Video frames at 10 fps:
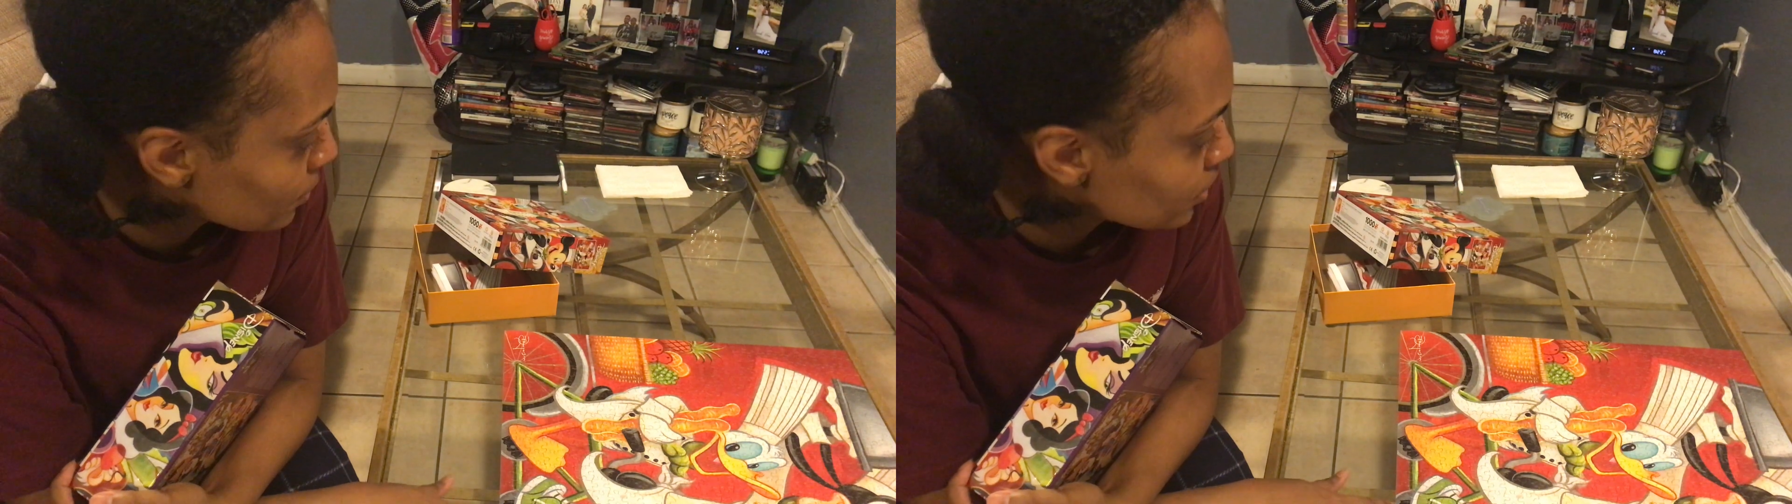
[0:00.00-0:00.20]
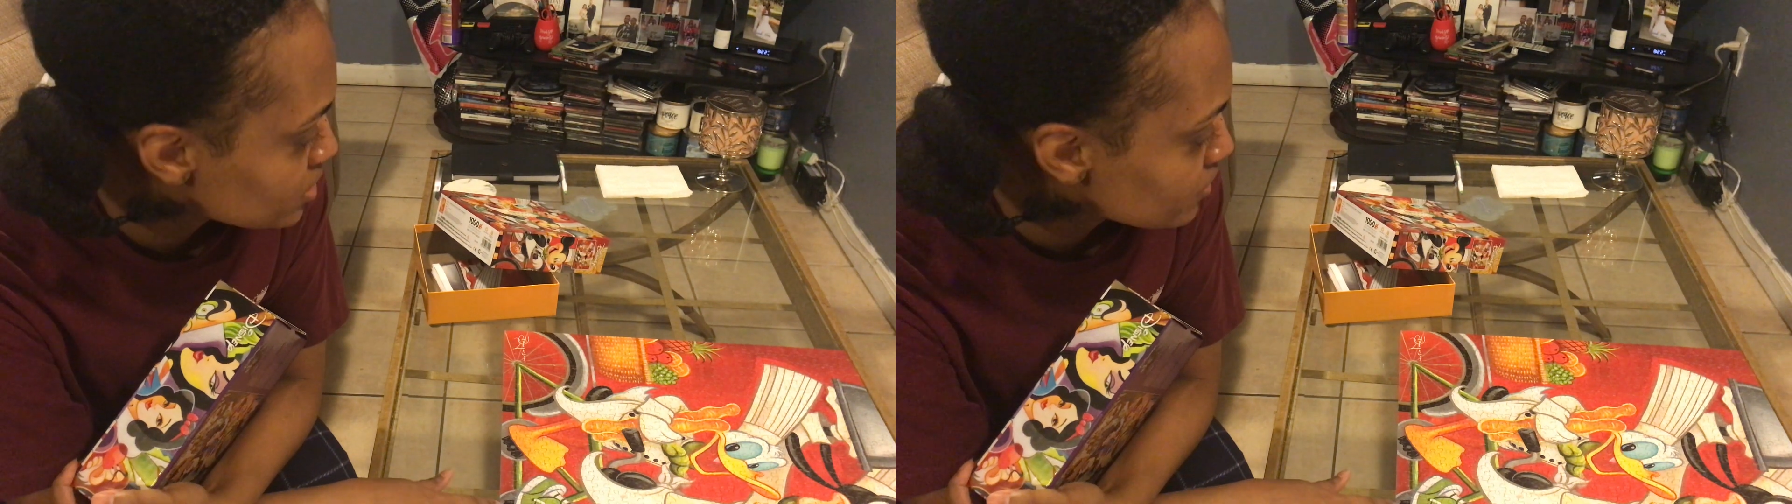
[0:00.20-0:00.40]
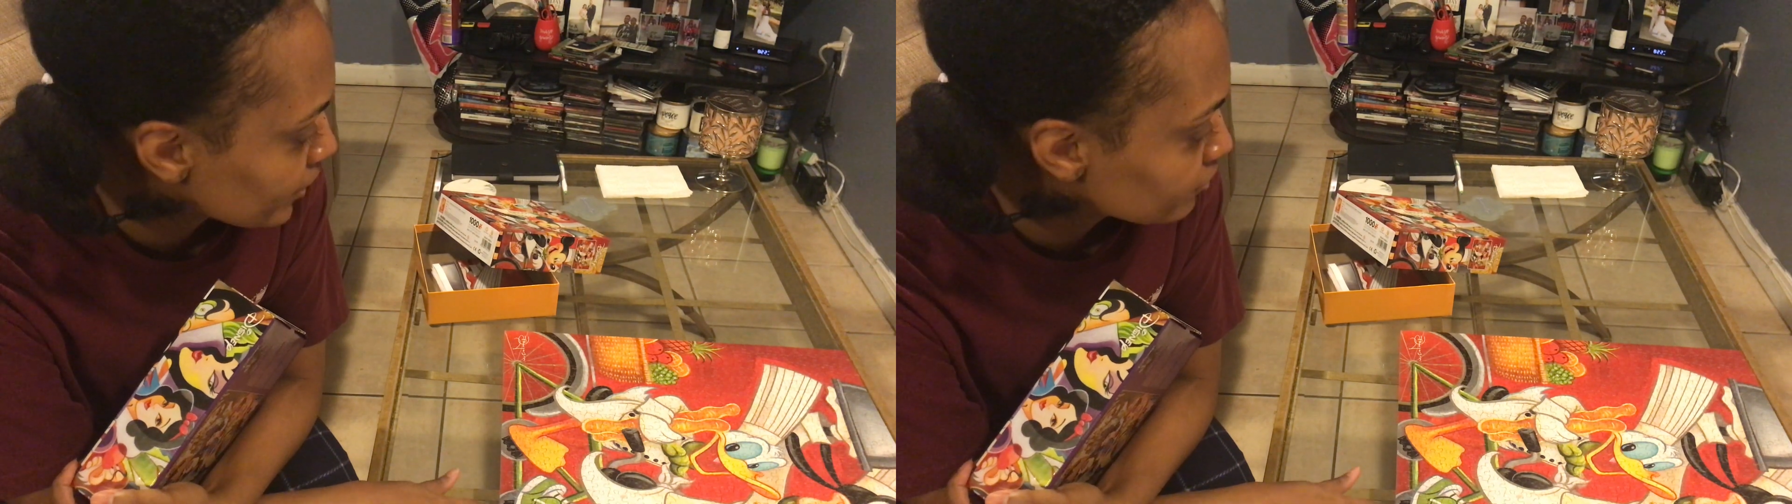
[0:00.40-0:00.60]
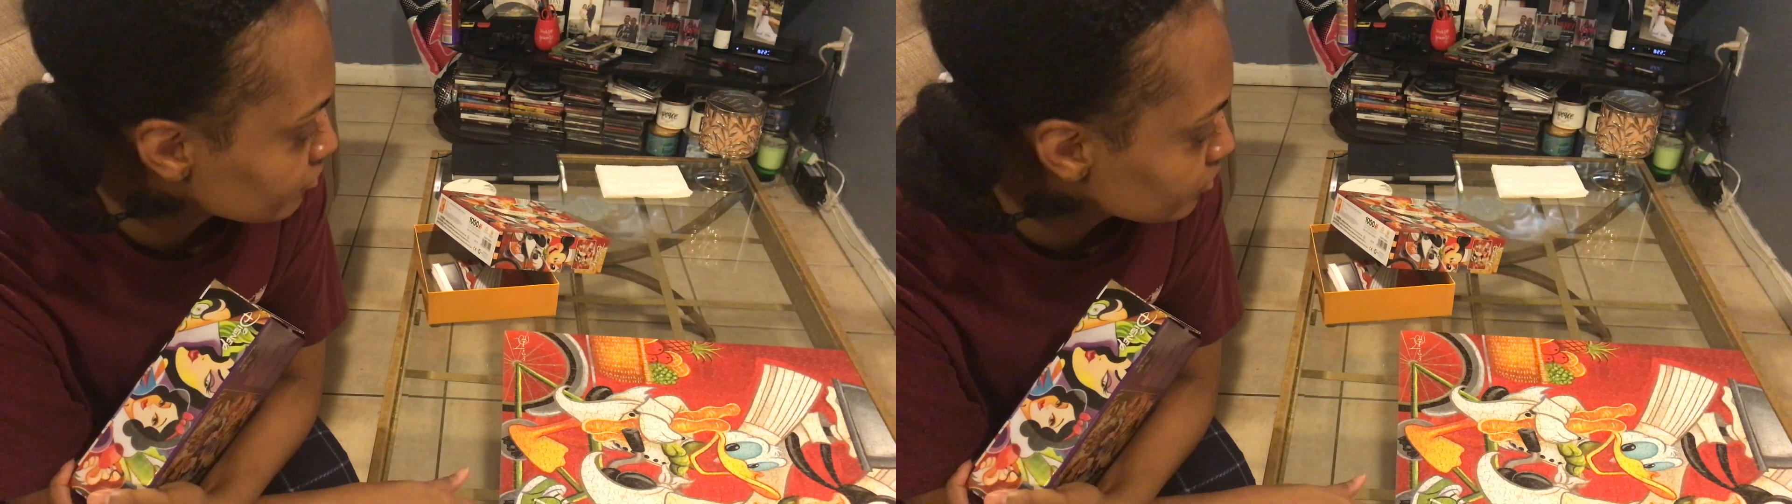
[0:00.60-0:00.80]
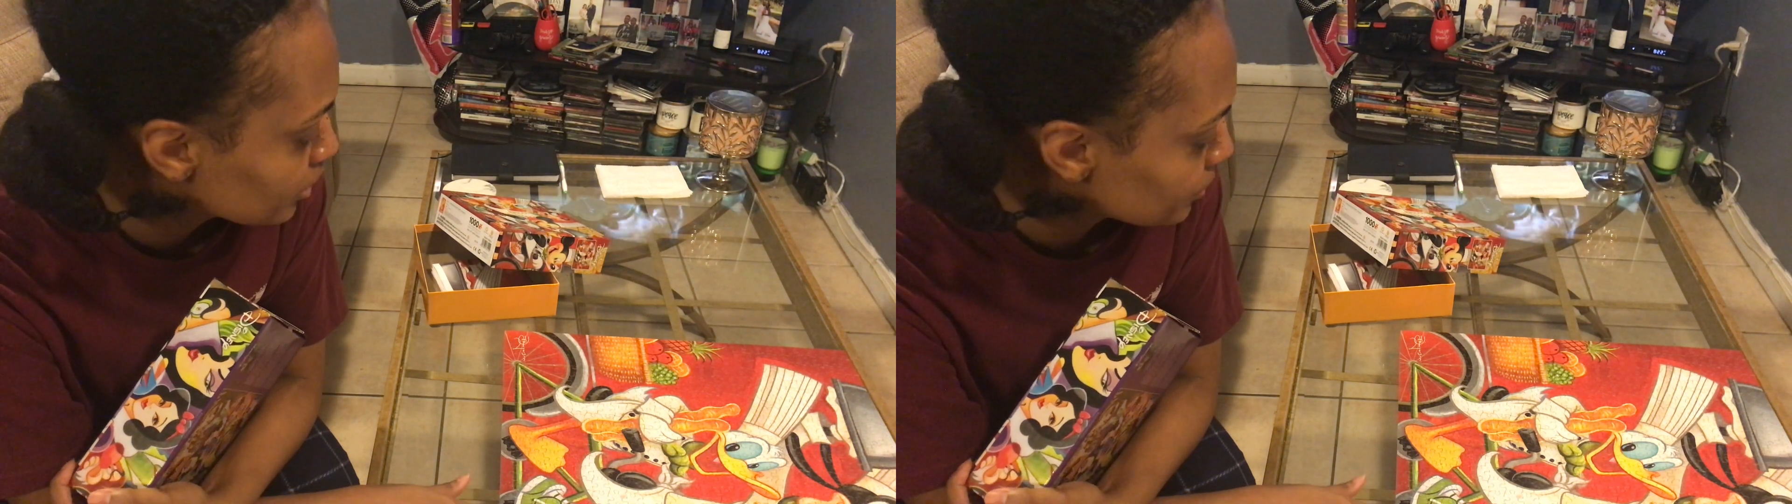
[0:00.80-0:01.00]
I'm going to see if I can
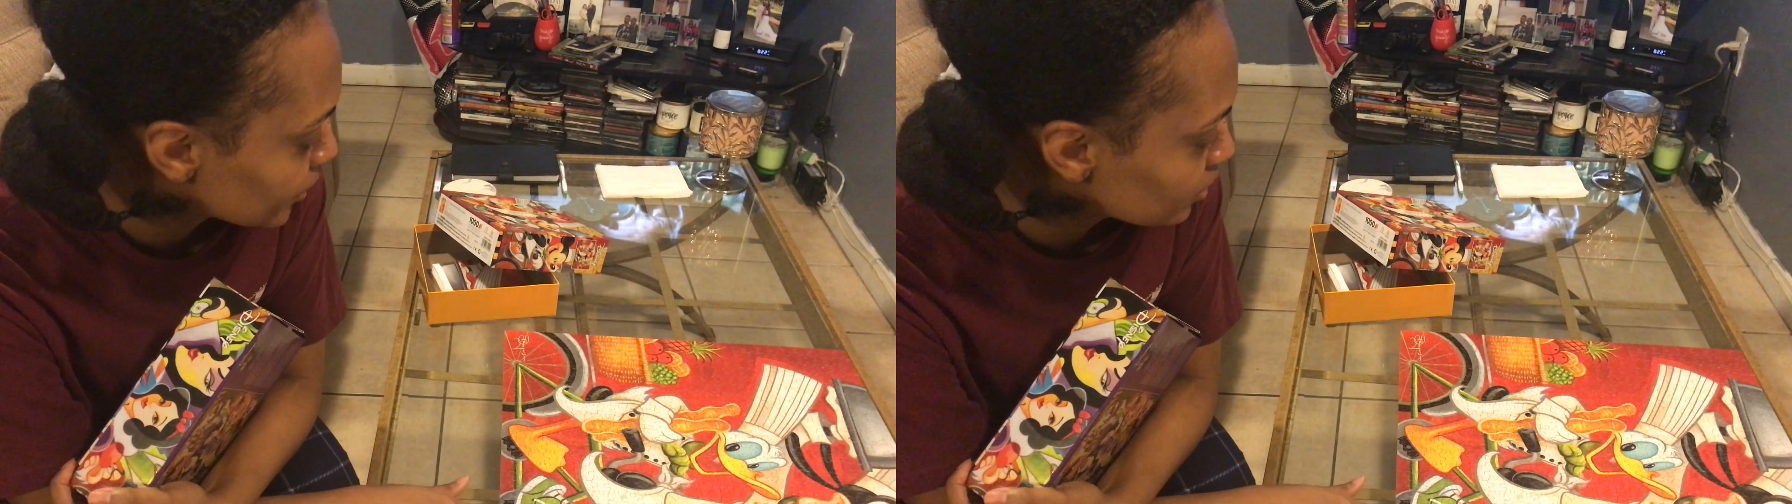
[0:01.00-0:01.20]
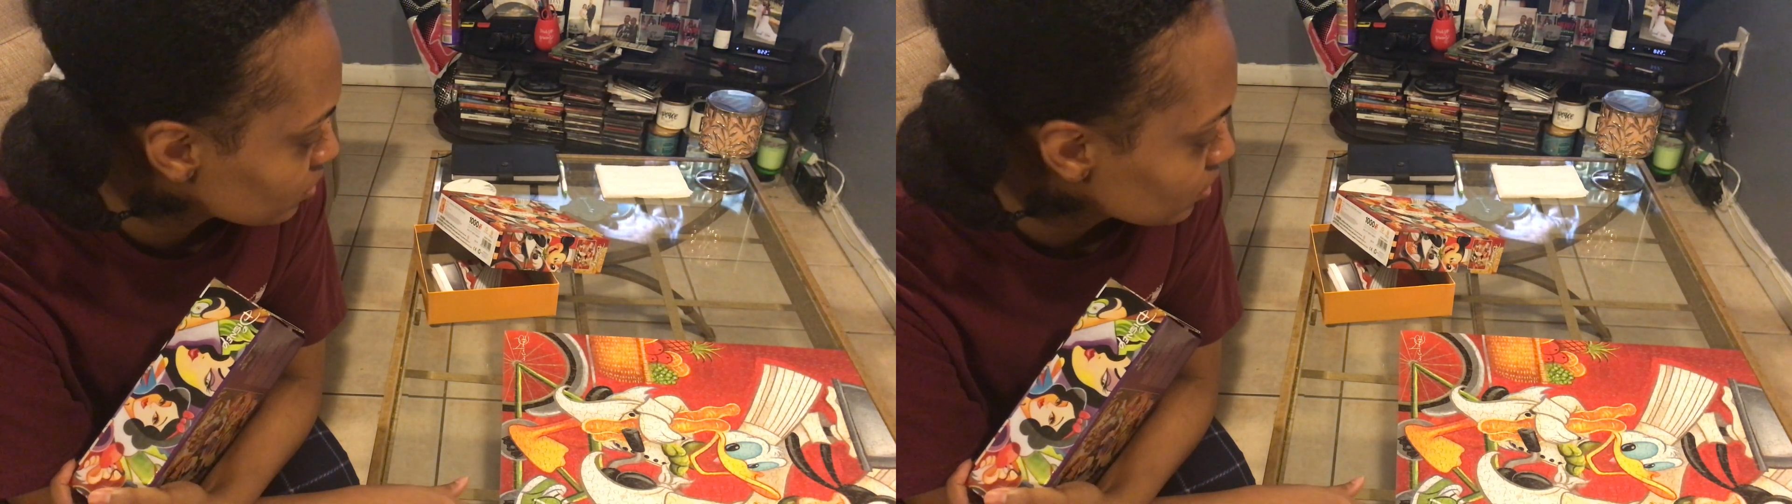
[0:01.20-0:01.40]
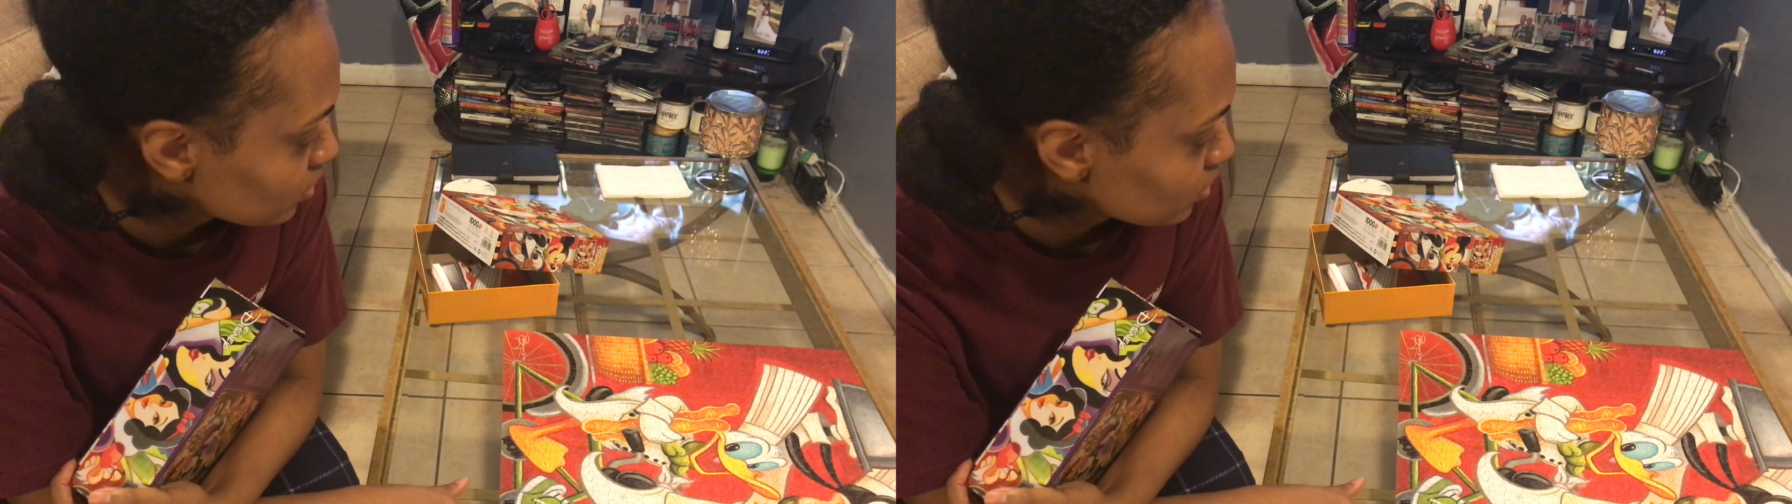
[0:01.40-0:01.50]
flip it